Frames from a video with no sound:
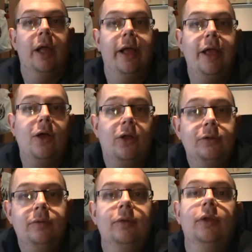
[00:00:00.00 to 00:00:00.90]
Hey
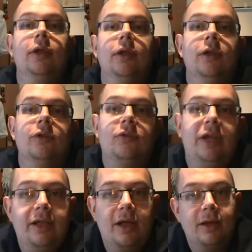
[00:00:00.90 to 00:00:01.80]
all!
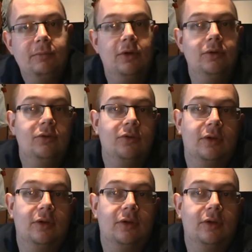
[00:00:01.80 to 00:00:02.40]
Today I'm going to